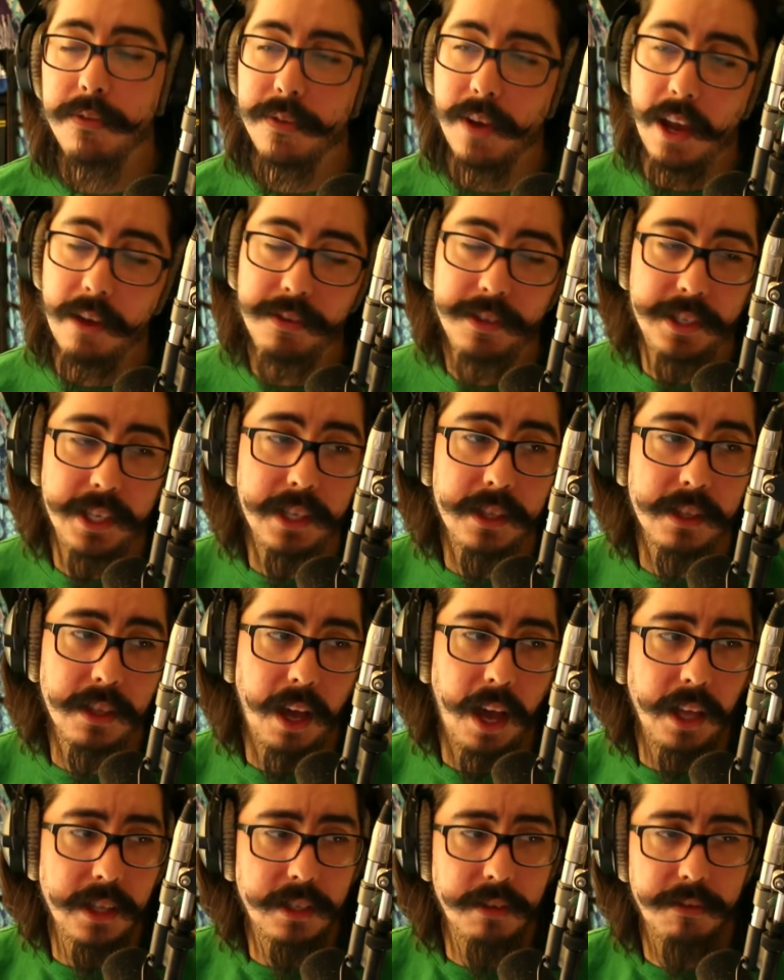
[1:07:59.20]
seen
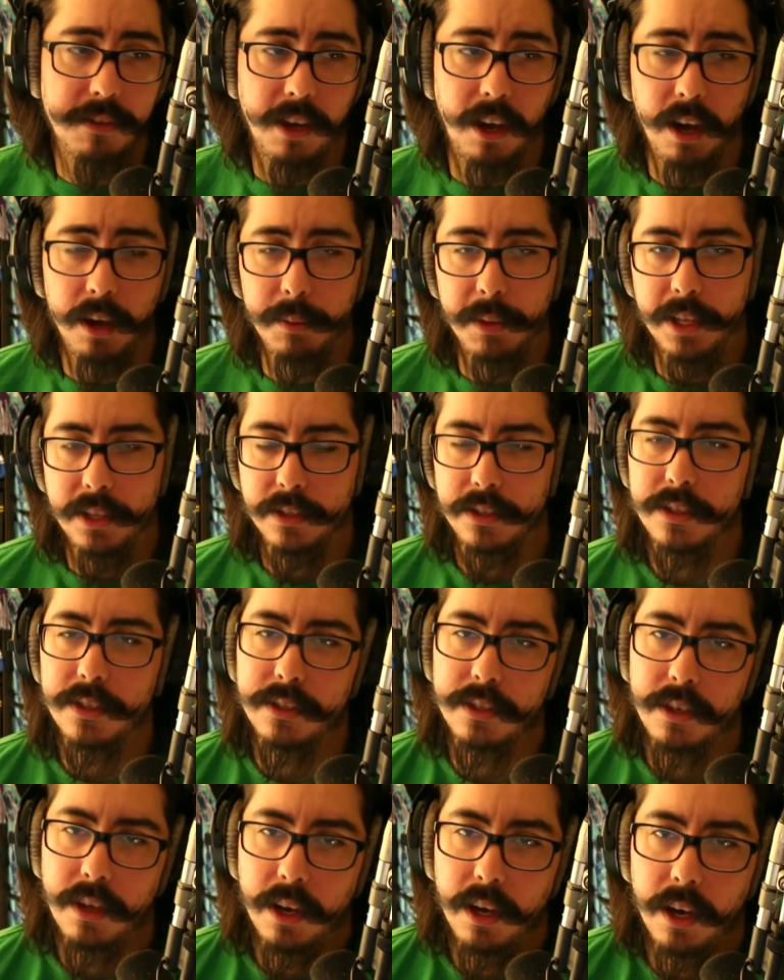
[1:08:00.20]
lots of comments.
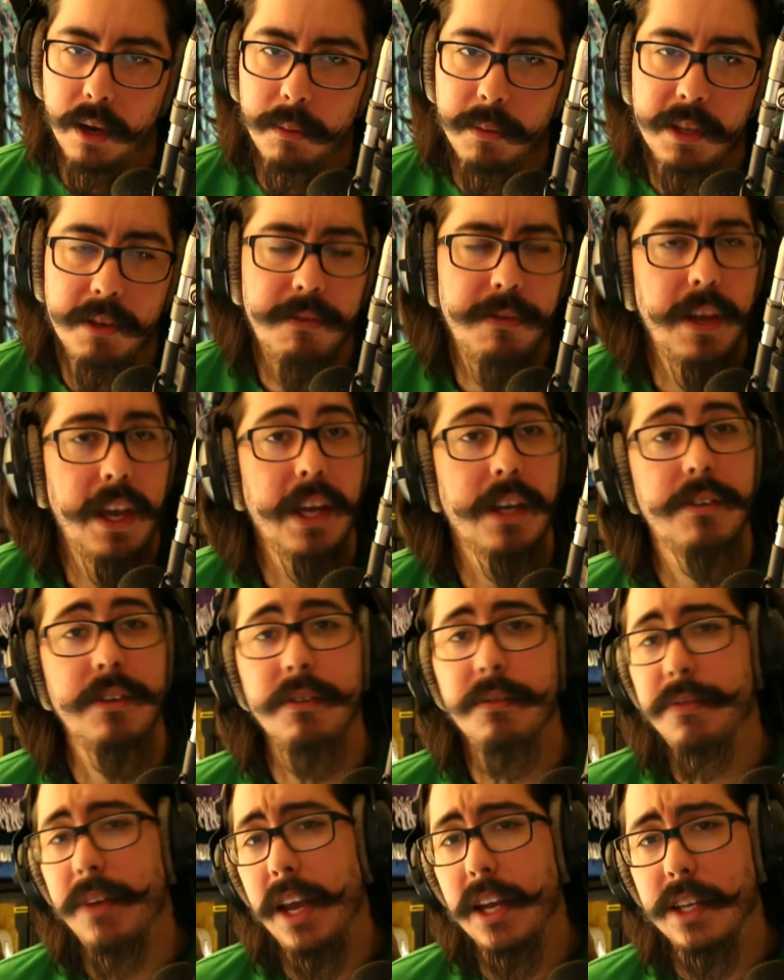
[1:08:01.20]

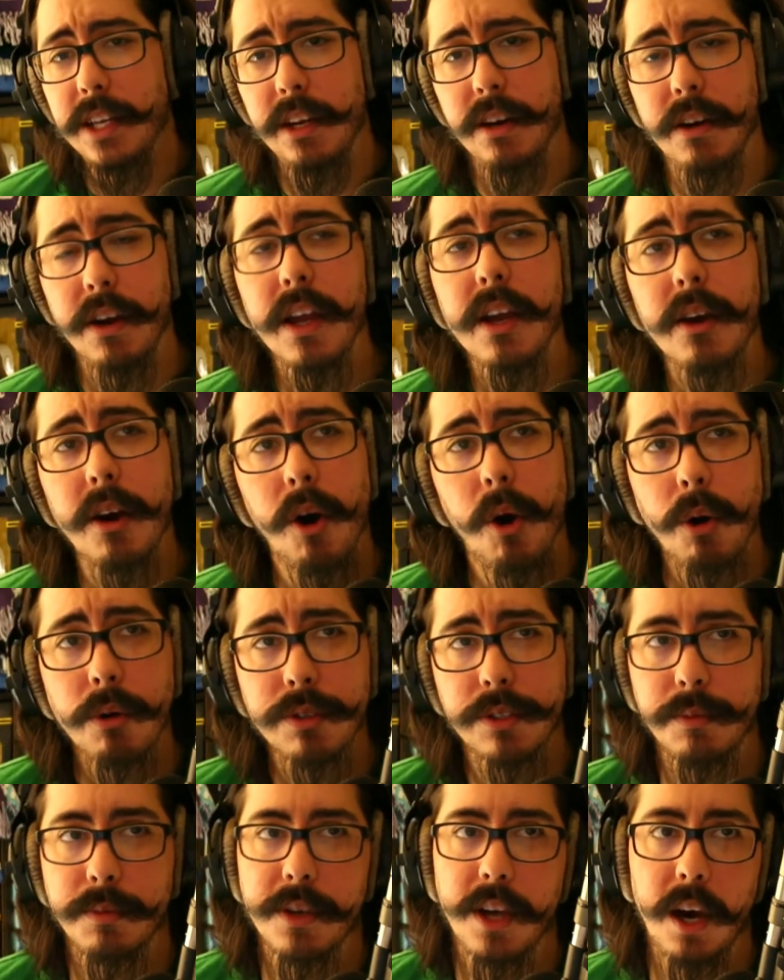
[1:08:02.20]
In fact, here a
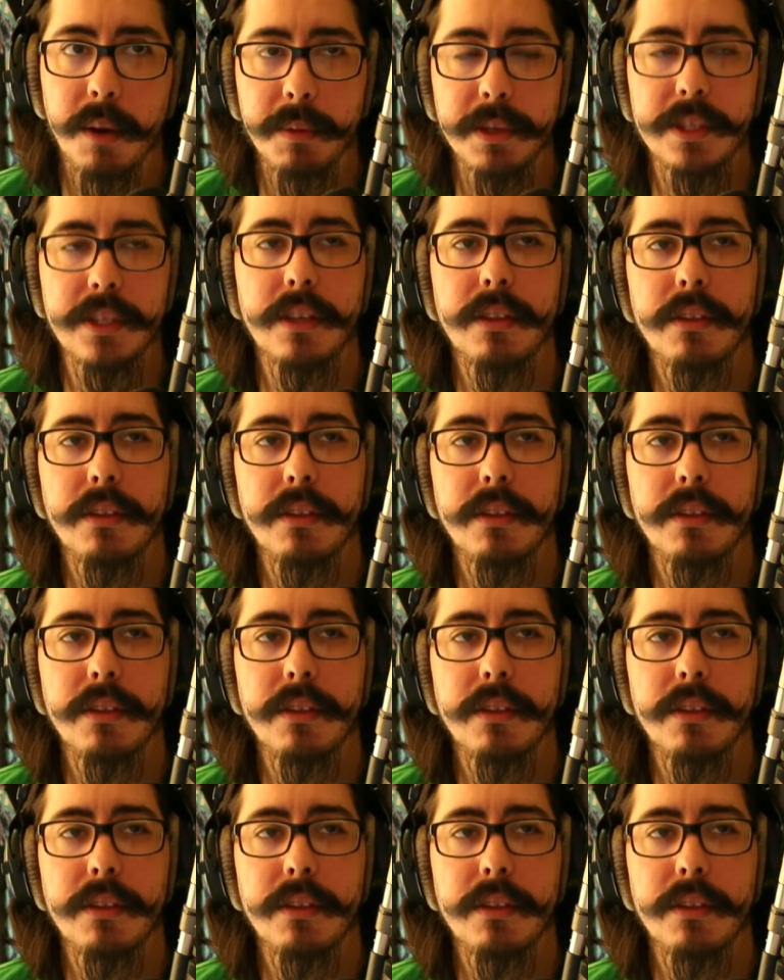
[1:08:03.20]
wholesome comment the other